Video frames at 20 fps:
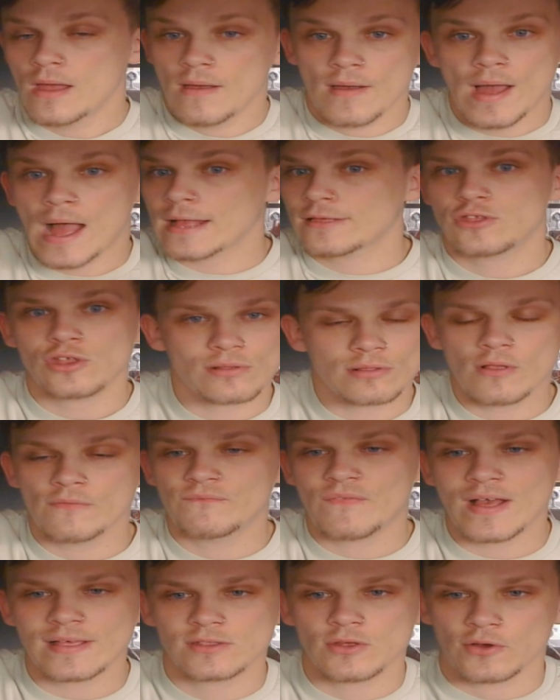I just
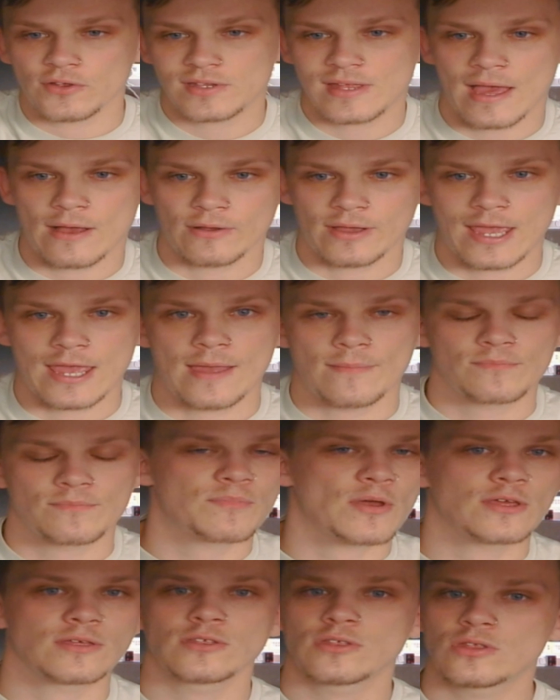love that sort of style game.
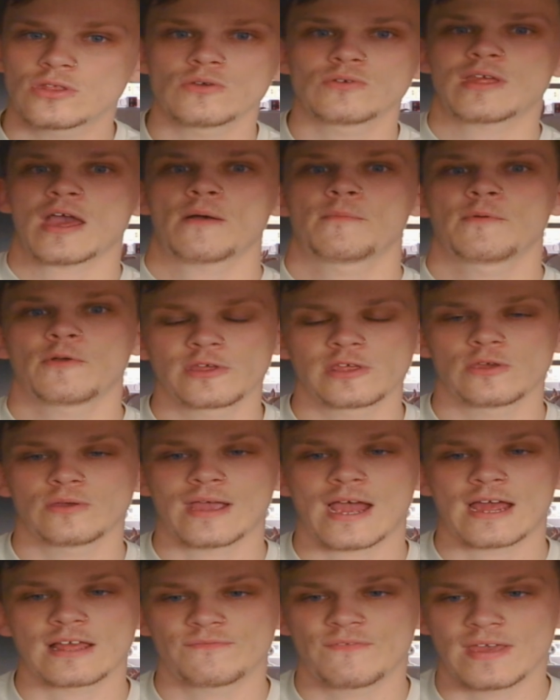But do tell me what you
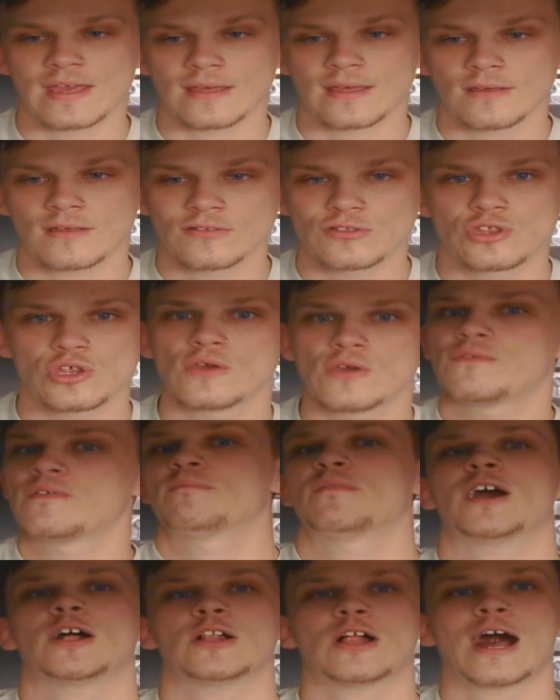guys think. Do you
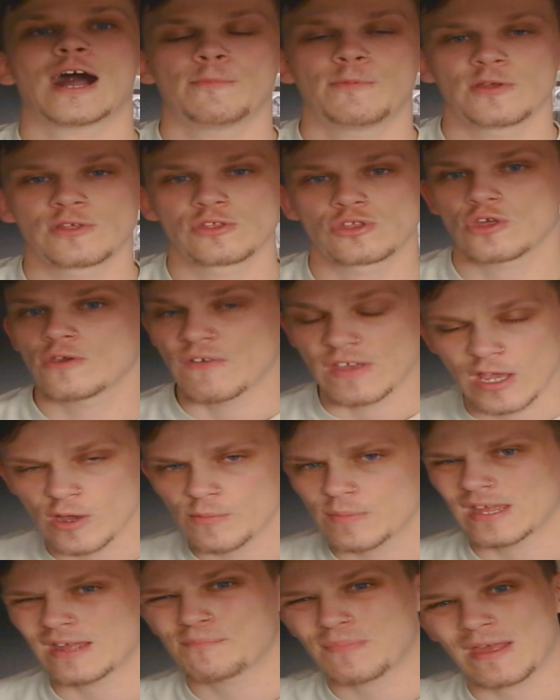think that'll happen? Do you think
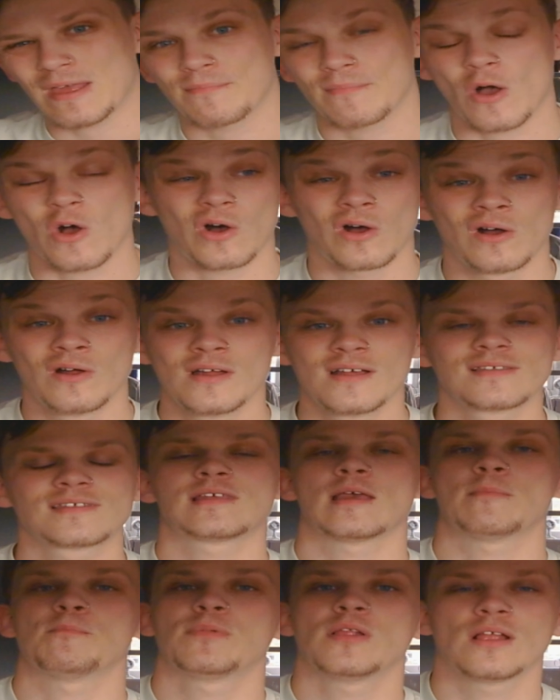it'll be a bit more
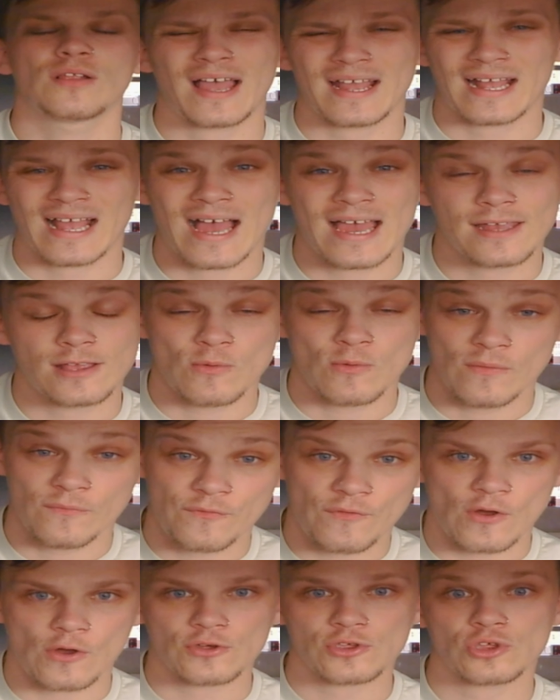simpler like I do,
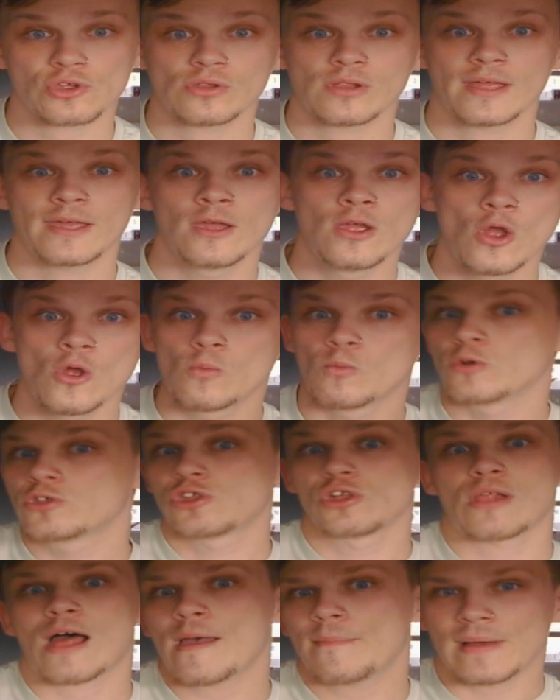unfortunately?
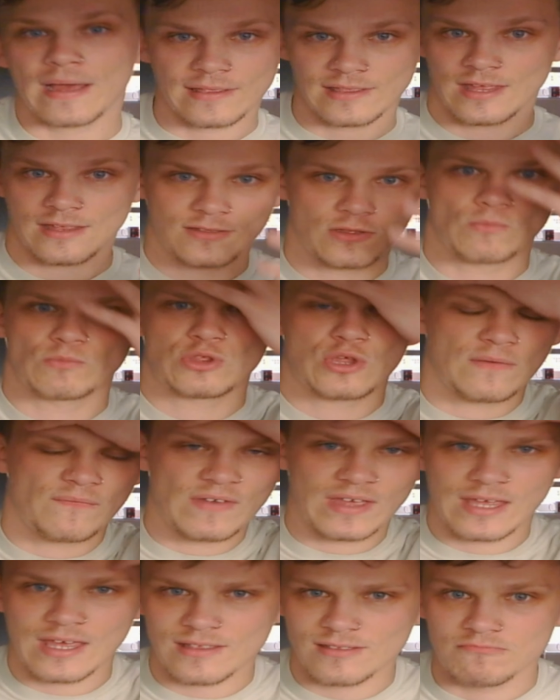Would you like my system? Do you
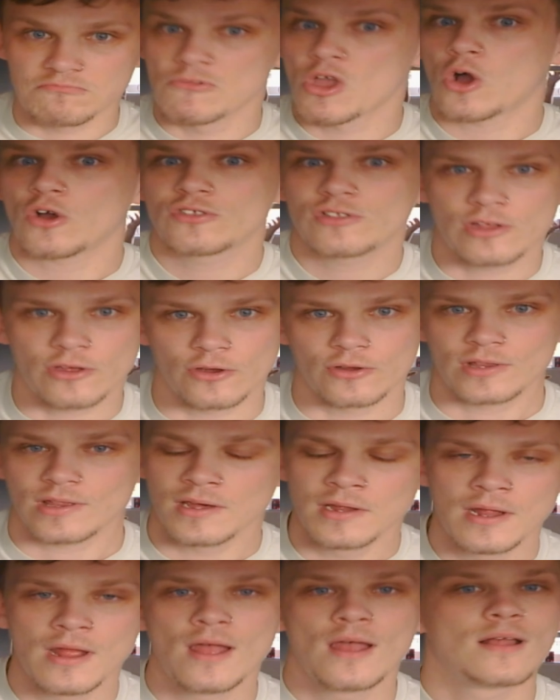think it's not as good?
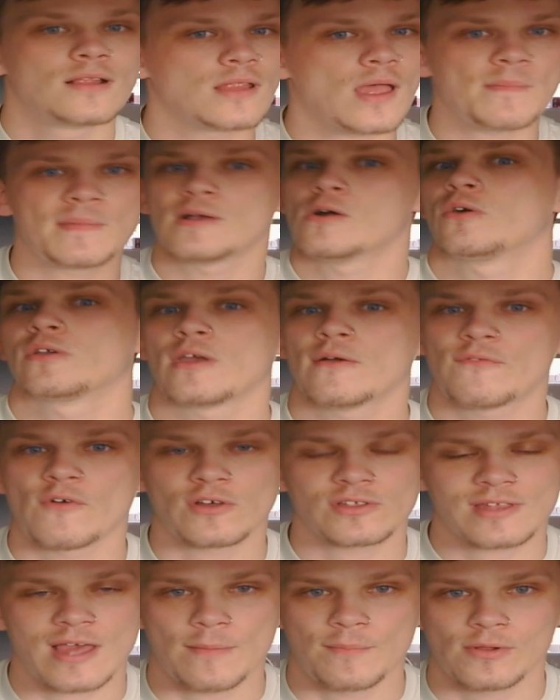Let me know your
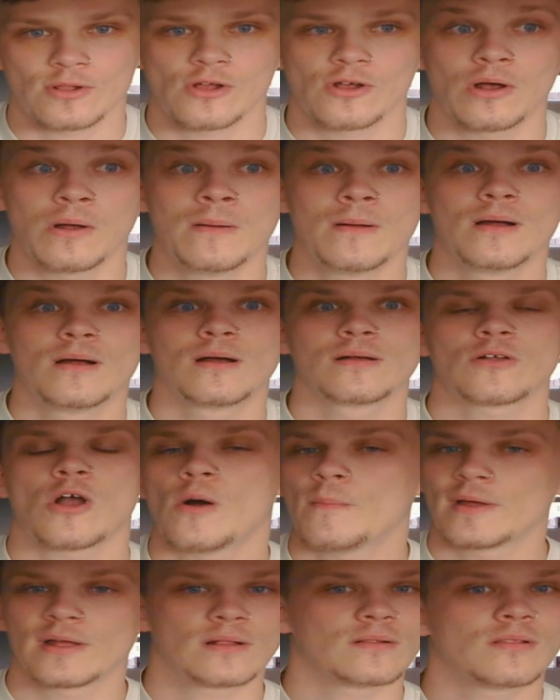thoughts down below.
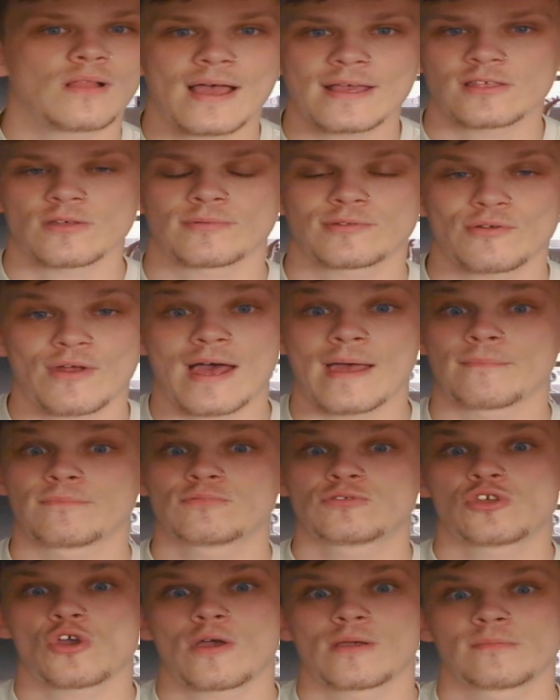Comment, like,
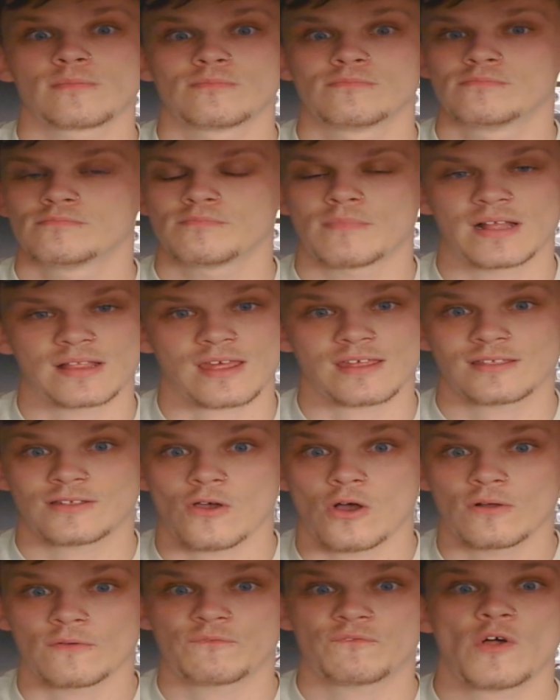subscribe, join my
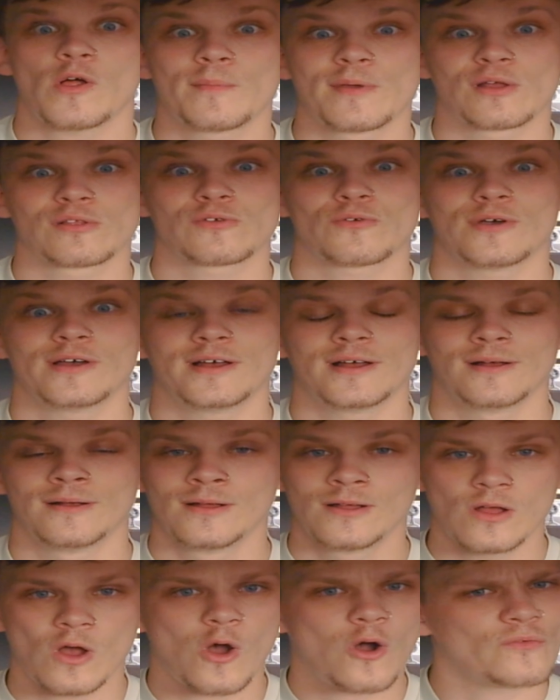Discord, follow me on Twitter,
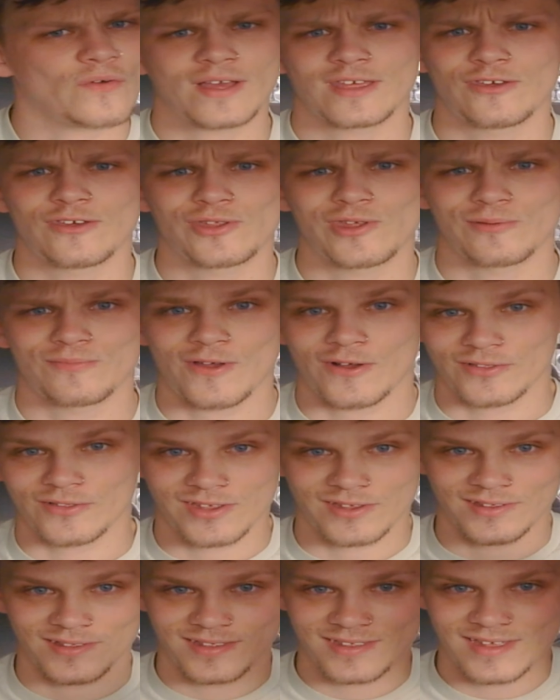all that YouTube
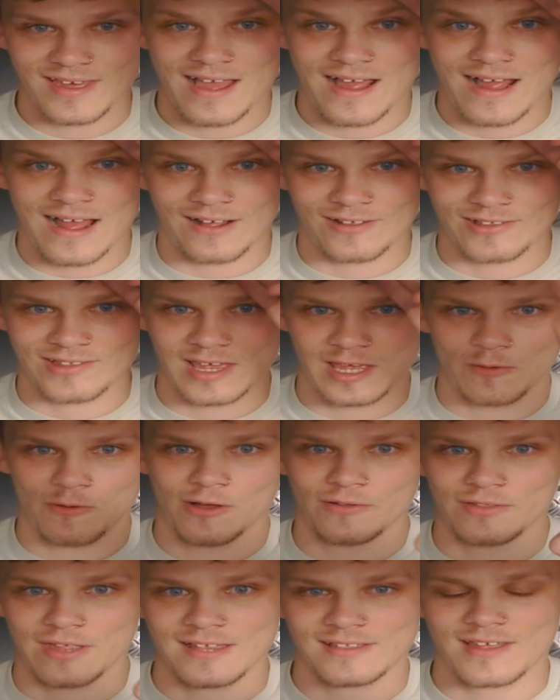nonsense. I'll see you
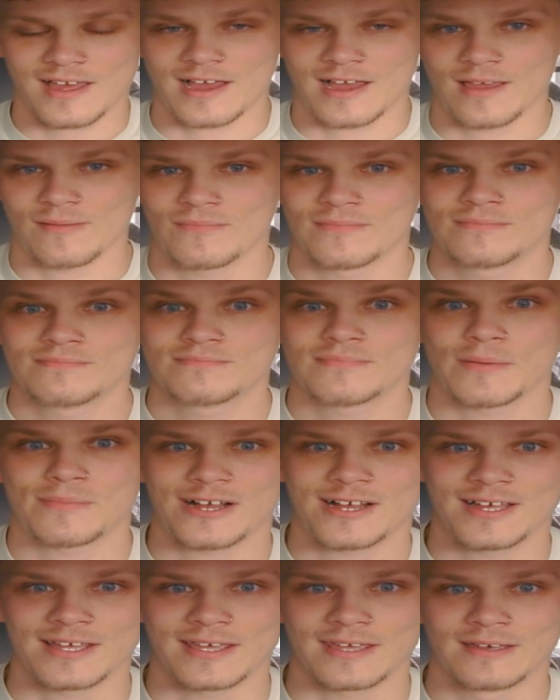all next time. Bye
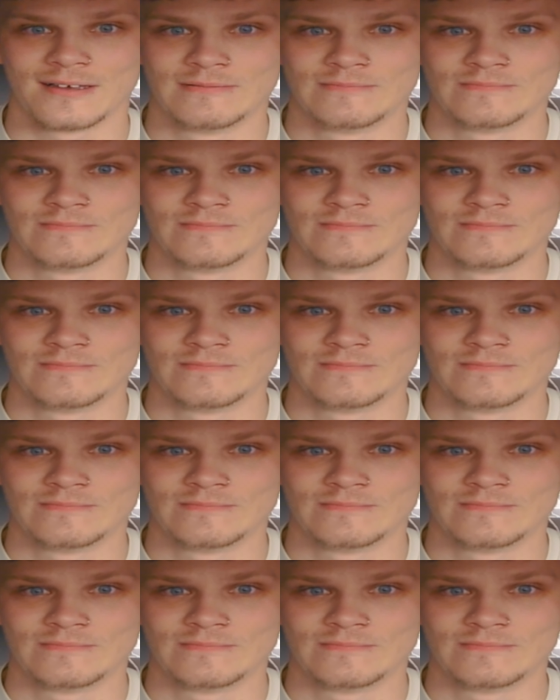bye.